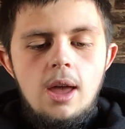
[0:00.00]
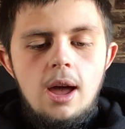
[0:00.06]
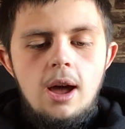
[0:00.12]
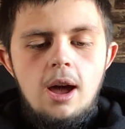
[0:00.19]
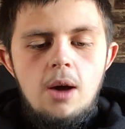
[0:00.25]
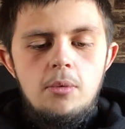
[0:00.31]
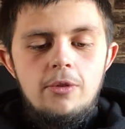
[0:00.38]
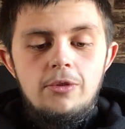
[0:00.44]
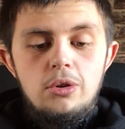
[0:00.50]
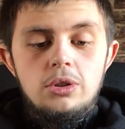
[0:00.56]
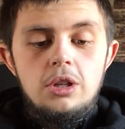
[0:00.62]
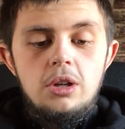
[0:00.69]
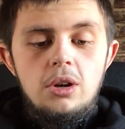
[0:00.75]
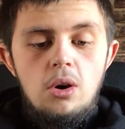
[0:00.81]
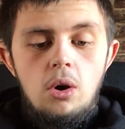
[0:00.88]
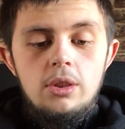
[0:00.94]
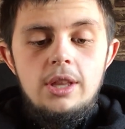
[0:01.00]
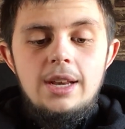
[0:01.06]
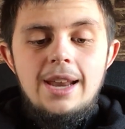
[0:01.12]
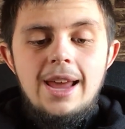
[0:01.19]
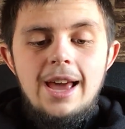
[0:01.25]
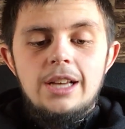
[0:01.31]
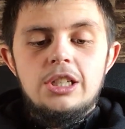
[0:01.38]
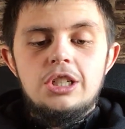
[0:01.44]
Uh, we've also got on the
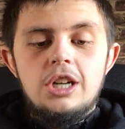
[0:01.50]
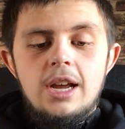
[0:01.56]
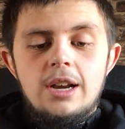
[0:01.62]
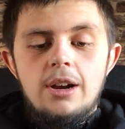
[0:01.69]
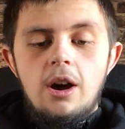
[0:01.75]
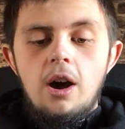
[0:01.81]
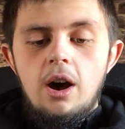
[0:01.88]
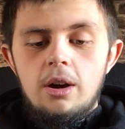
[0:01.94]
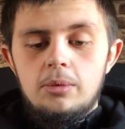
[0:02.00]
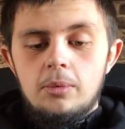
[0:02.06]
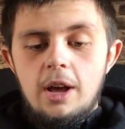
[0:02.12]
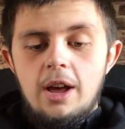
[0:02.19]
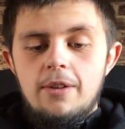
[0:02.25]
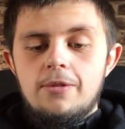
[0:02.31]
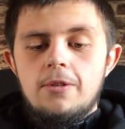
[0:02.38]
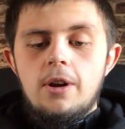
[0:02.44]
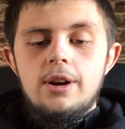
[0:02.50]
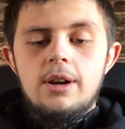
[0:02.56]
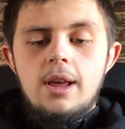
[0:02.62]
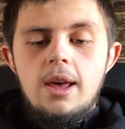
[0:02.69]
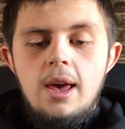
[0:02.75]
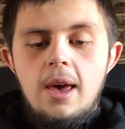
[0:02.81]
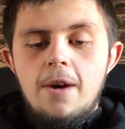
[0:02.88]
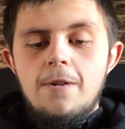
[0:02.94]
next gen hardware front,
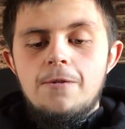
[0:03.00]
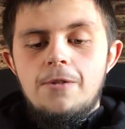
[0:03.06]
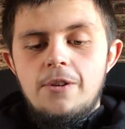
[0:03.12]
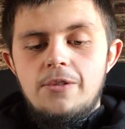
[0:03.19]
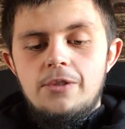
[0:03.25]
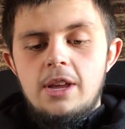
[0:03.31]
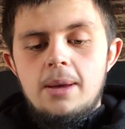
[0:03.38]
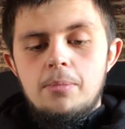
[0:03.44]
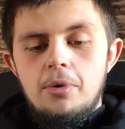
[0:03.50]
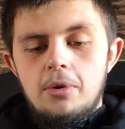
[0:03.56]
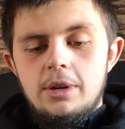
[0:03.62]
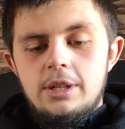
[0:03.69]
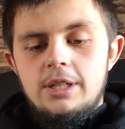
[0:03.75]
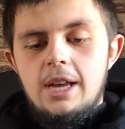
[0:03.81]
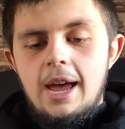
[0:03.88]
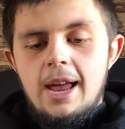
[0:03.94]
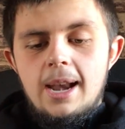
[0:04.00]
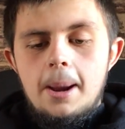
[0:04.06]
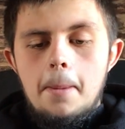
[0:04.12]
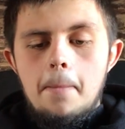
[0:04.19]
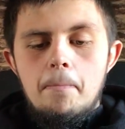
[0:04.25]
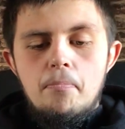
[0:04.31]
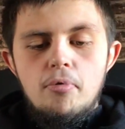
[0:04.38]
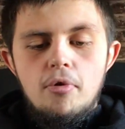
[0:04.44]
15.10
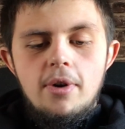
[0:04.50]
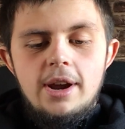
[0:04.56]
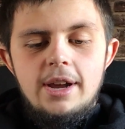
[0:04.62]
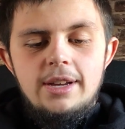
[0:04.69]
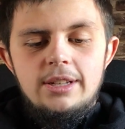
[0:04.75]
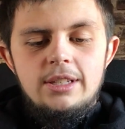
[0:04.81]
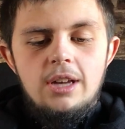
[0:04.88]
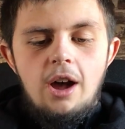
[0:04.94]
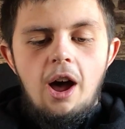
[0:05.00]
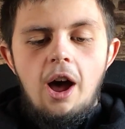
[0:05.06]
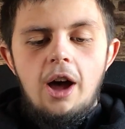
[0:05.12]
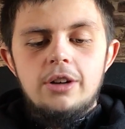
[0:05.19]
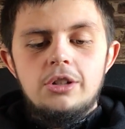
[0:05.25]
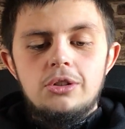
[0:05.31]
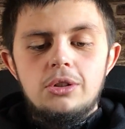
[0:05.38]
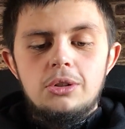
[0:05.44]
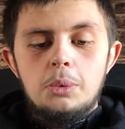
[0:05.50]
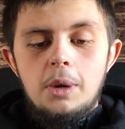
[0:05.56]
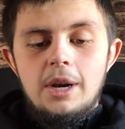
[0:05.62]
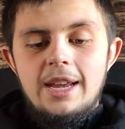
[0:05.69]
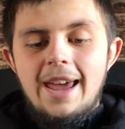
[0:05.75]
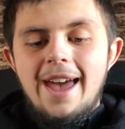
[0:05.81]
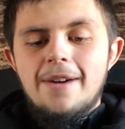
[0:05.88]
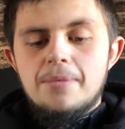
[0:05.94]
brings
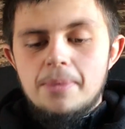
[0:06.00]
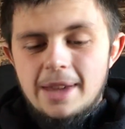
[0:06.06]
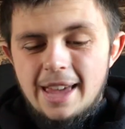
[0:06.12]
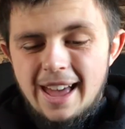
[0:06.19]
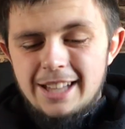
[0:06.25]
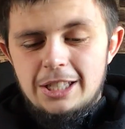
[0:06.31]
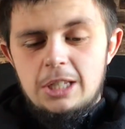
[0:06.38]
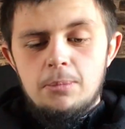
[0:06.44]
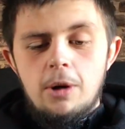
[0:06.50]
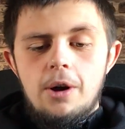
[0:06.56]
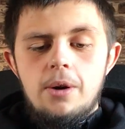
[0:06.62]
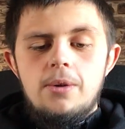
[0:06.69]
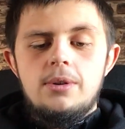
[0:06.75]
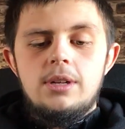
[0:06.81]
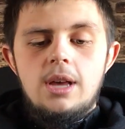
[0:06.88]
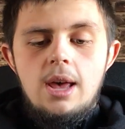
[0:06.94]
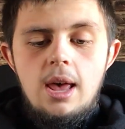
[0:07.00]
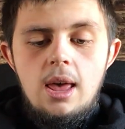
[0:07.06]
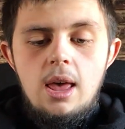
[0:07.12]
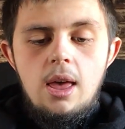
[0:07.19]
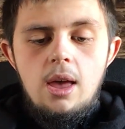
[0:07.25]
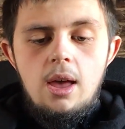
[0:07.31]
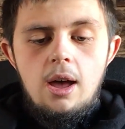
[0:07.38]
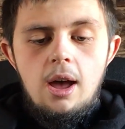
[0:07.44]
120 FPS mode
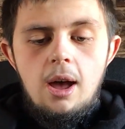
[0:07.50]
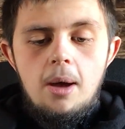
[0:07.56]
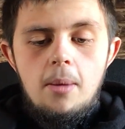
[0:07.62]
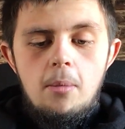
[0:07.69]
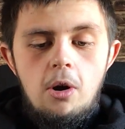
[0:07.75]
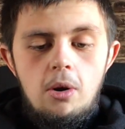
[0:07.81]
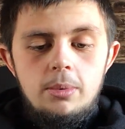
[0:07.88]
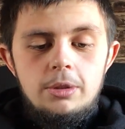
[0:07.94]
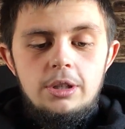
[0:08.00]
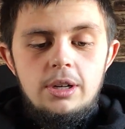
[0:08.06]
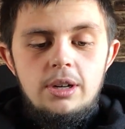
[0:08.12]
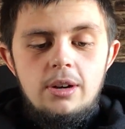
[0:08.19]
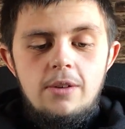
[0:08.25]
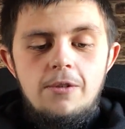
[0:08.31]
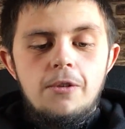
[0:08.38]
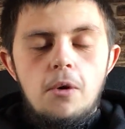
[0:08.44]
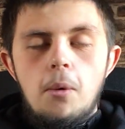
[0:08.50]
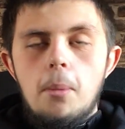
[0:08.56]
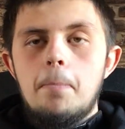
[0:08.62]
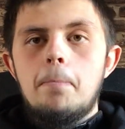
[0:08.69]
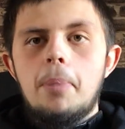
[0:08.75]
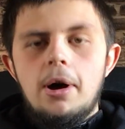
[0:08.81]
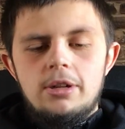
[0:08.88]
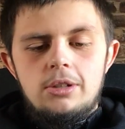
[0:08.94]
um, option for
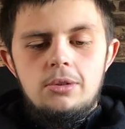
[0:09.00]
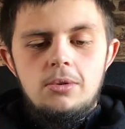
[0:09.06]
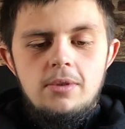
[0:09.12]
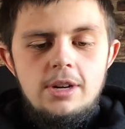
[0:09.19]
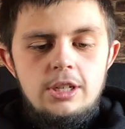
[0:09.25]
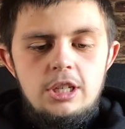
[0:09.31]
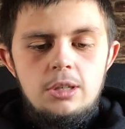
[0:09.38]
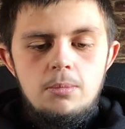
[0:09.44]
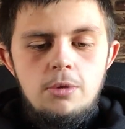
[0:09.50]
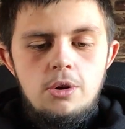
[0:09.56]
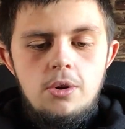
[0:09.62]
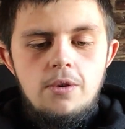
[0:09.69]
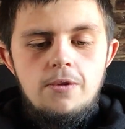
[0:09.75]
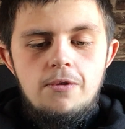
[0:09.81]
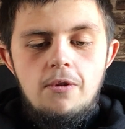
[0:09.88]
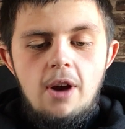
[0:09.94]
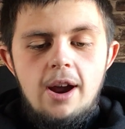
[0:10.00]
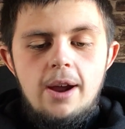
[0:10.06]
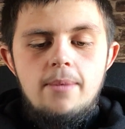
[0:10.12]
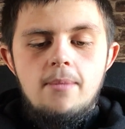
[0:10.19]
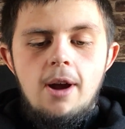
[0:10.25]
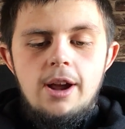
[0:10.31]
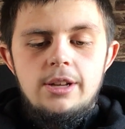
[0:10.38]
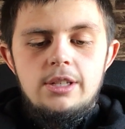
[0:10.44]
buttery smooth
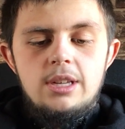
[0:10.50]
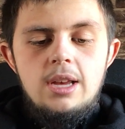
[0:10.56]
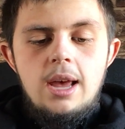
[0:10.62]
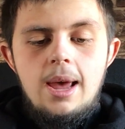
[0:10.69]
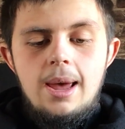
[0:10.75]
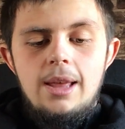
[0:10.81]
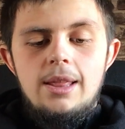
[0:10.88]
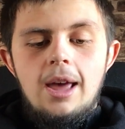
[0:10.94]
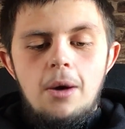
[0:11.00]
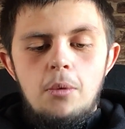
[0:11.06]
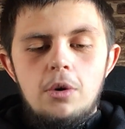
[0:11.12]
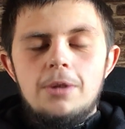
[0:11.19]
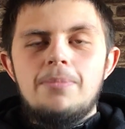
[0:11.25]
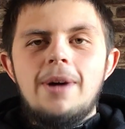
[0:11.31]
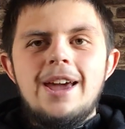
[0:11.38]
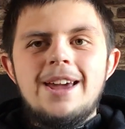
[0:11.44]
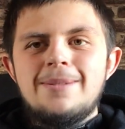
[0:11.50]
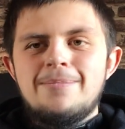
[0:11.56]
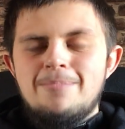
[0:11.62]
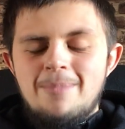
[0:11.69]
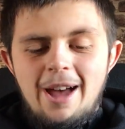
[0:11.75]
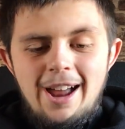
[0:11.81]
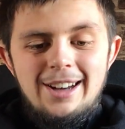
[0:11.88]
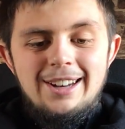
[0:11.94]
frame rates. That would make
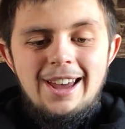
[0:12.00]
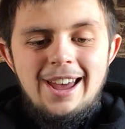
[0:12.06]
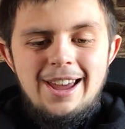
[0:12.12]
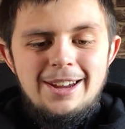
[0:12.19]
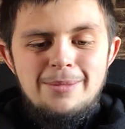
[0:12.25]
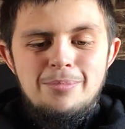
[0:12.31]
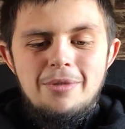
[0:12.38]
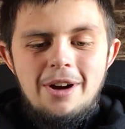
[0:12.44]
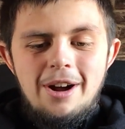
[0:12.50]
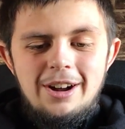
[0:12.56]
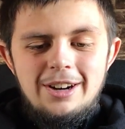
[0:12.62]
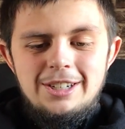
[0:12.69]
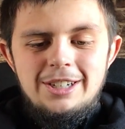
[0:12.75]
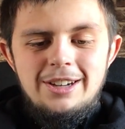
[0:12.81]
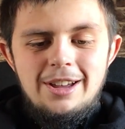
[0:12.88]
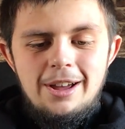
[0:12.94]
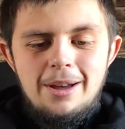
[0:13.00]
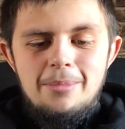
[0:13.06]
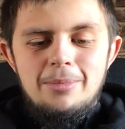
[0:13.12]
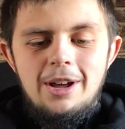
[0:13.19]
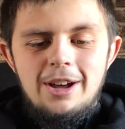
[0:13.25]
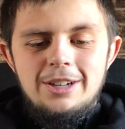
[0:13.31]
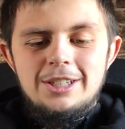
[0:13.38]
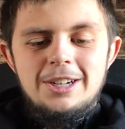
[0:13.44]
Mancake brush, uh,
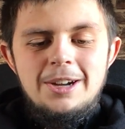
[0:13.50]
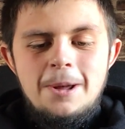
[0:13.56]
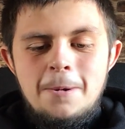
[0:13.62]
blush.